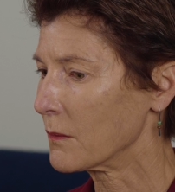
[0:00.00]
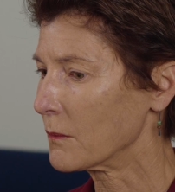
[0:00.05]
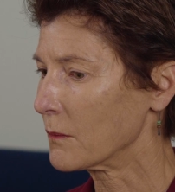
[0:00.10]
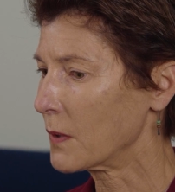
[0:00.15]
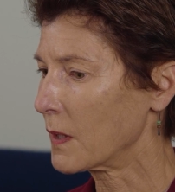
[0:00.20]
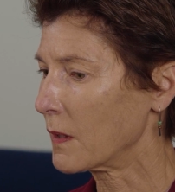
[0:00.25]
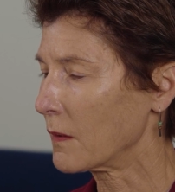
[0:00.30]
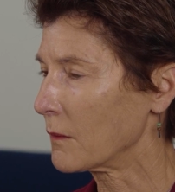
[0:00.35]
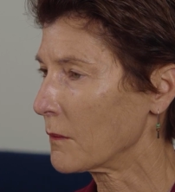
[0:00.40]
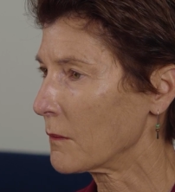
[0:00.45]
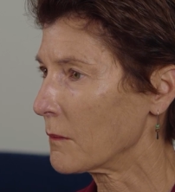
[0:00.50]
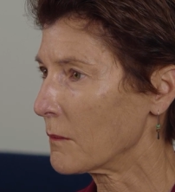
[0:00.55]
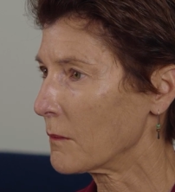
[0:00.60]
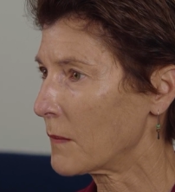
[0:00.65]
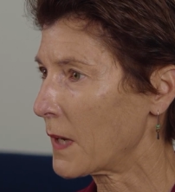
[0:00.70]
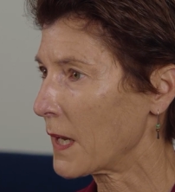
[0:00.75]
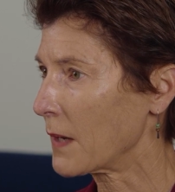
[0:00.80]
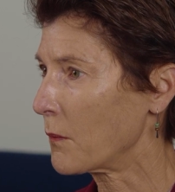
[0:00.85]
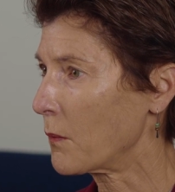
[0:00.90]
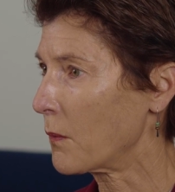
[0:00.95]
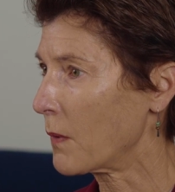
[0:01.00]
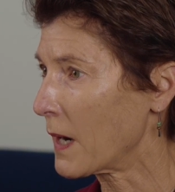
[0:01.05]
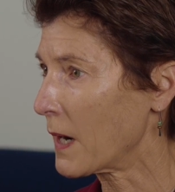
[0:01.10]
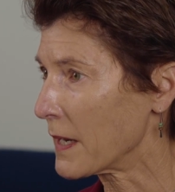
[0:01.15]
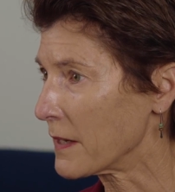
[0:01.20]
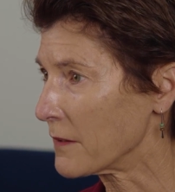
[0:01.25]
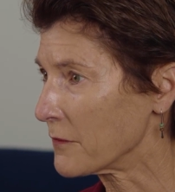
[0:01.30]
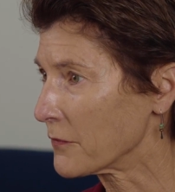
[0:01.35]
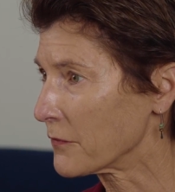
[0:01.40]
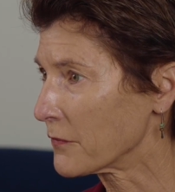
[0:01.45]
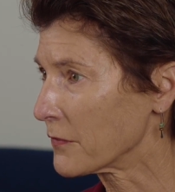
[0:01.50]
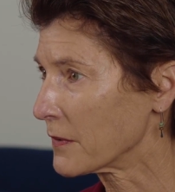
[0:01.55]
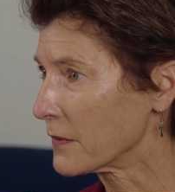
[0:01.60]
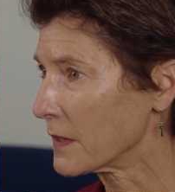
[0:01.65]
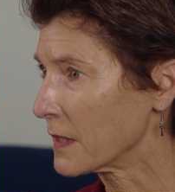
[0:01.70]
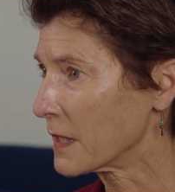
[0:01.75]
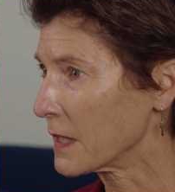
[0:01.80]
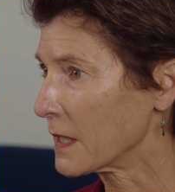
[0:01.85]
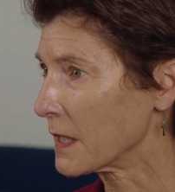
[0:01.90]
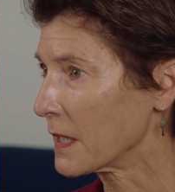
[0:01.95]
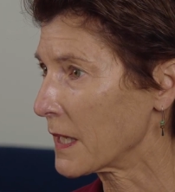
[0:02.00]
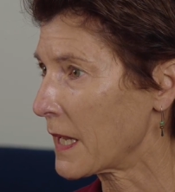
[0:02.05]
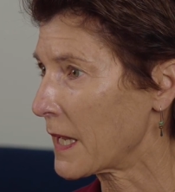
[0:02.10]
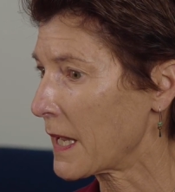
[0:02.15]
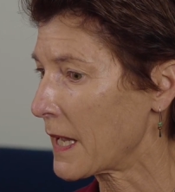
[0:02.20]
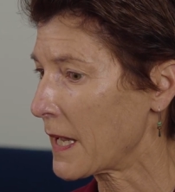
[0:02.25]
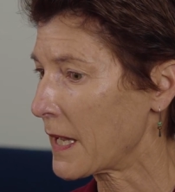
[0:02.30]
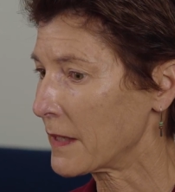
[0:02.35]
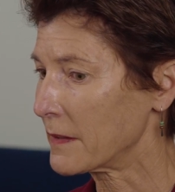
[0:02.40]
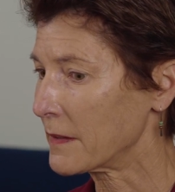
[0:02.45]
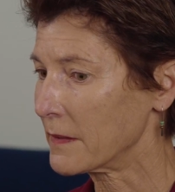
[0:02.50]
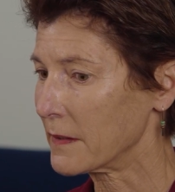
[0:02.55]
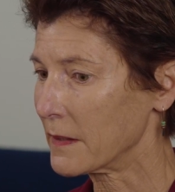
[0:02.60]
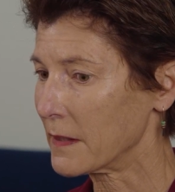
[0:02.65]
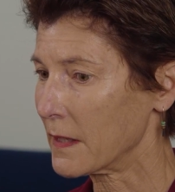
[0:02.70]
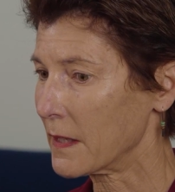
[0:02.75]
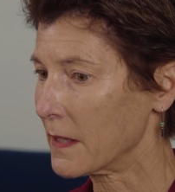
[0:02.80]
well, my wife had